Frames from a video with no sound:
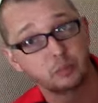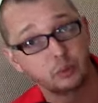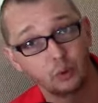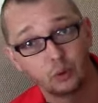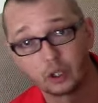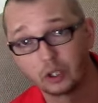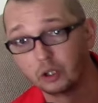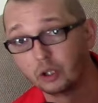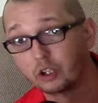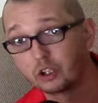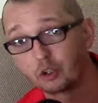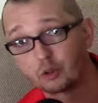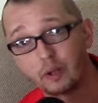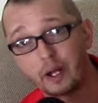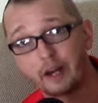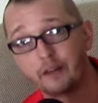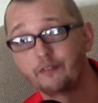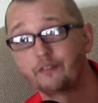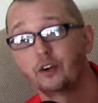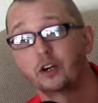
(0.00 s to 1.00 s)
look
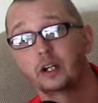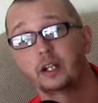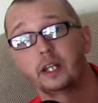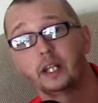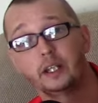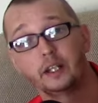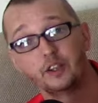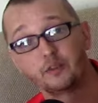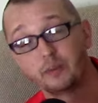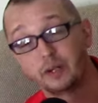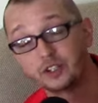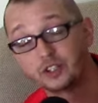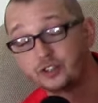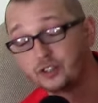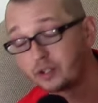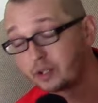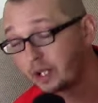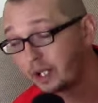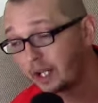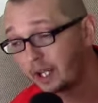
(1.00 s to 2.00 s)
around Far Eden as much as
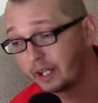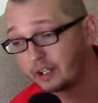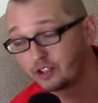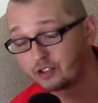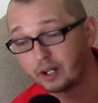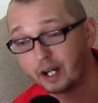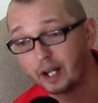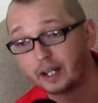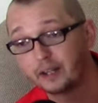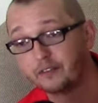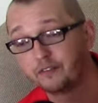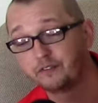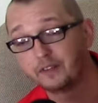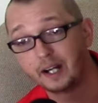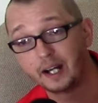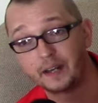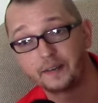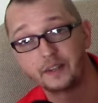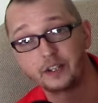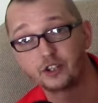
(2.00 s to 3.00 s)
you can. Try and
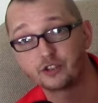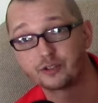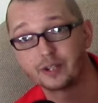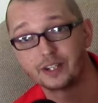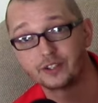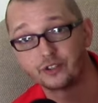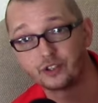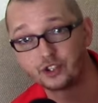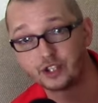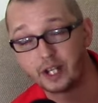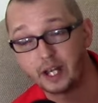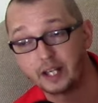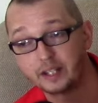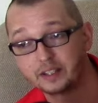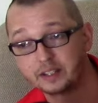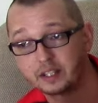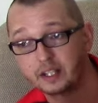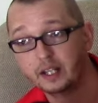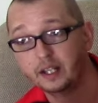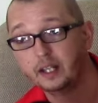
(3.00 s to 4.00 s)
find these treasure
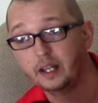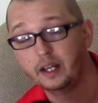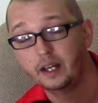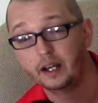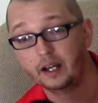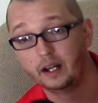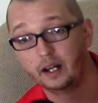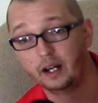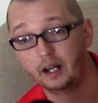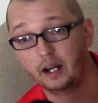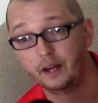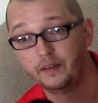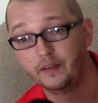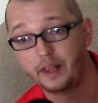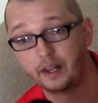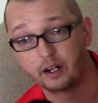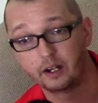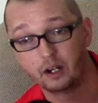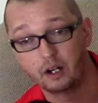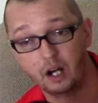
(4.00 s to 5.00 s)
chests
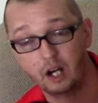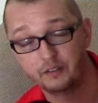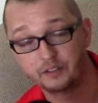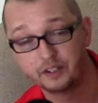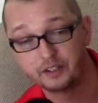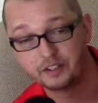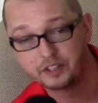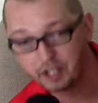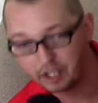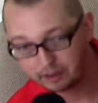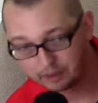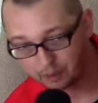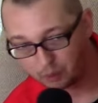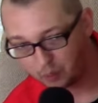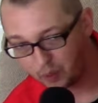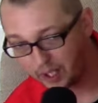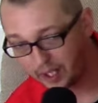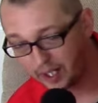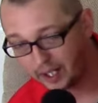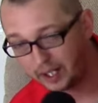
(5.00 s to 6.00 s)
that are often tucked
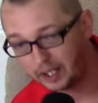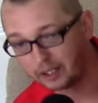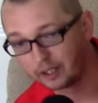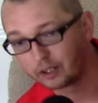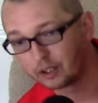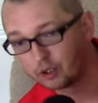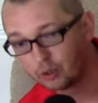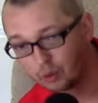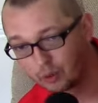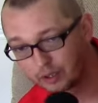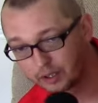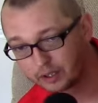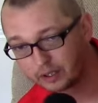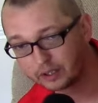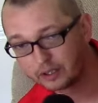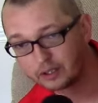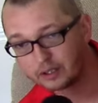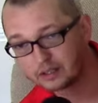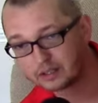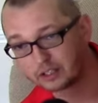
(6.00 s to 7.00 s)
away in
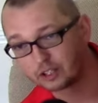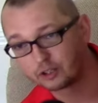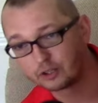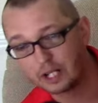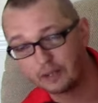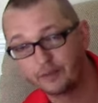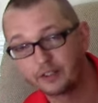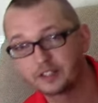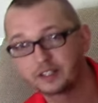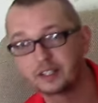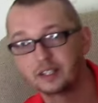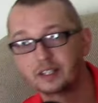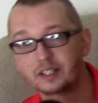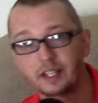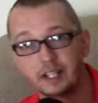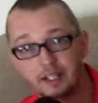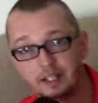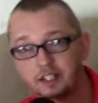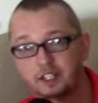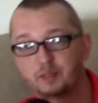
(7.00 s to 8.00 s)
corners and crevices,
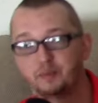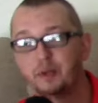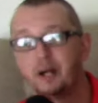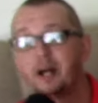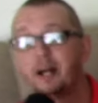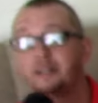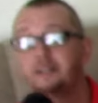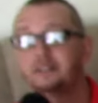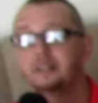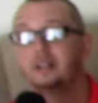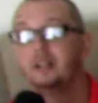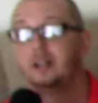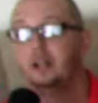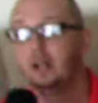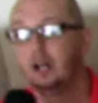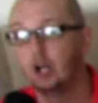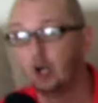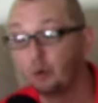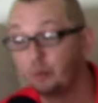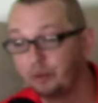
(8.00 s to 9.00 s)
hidden spots.
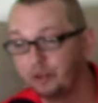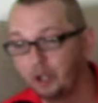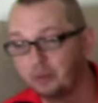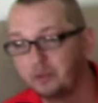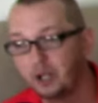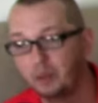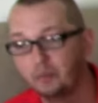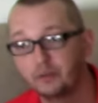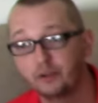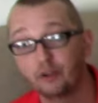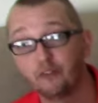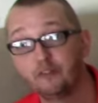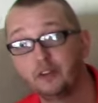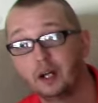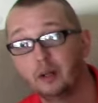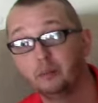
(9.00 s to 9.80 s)
Open them up. You'll find